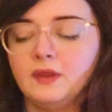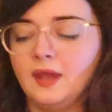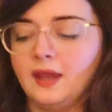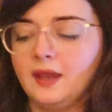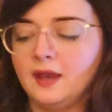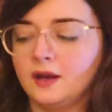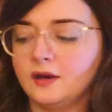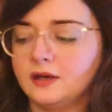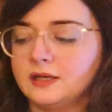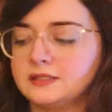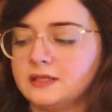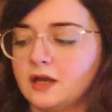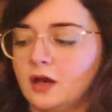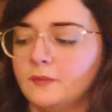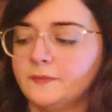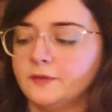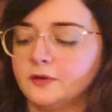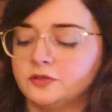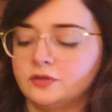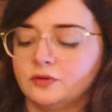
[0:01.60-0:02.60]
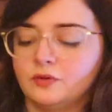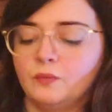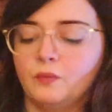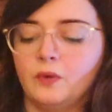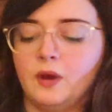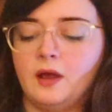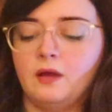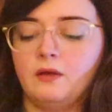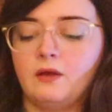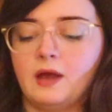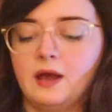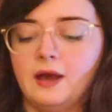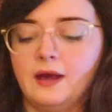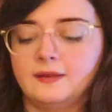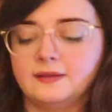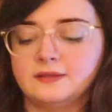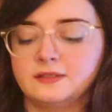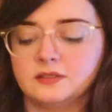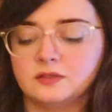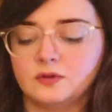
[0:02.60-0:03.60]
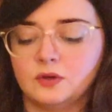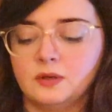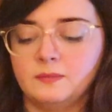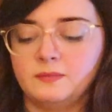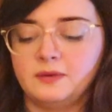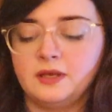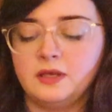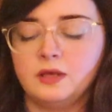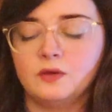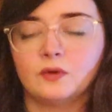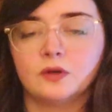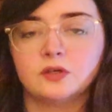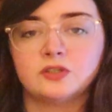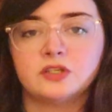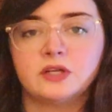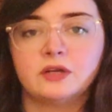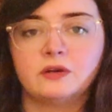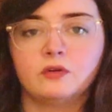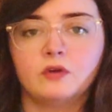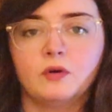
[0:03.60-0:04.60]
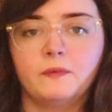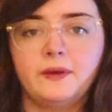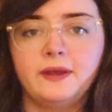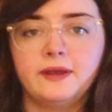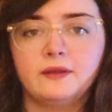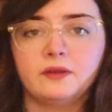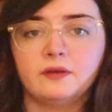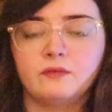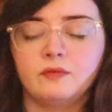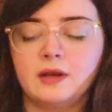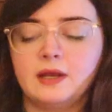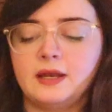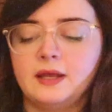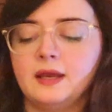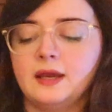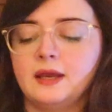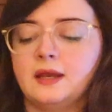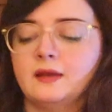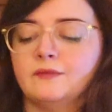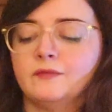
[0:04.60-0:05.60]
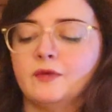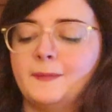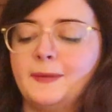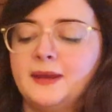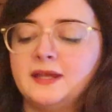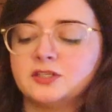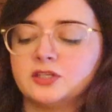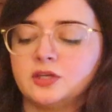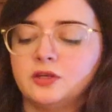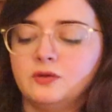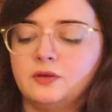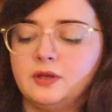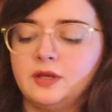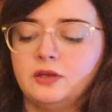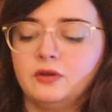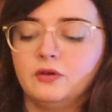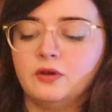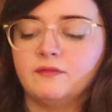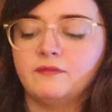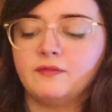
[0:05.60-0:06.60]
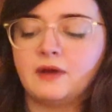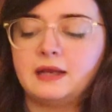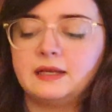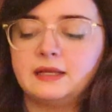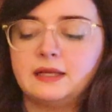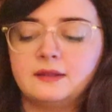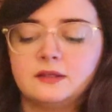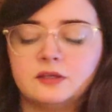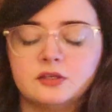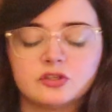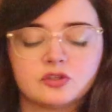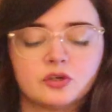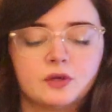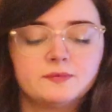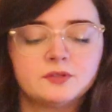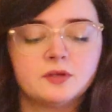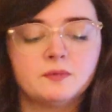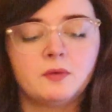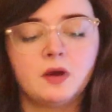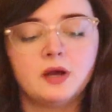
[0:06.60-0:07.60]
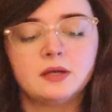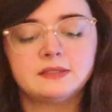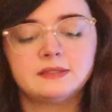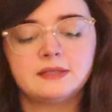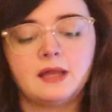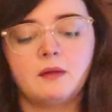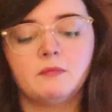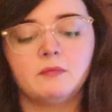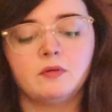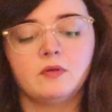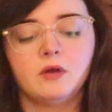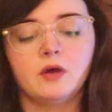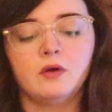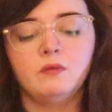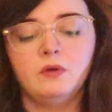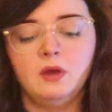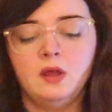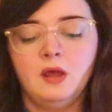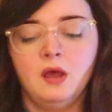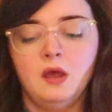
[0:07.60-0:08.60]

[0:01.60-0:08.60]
Hey Aries, I hope you're doing well. Uh, this is going to be your general weekly reading. Any information you need, you can find it in the description box down below.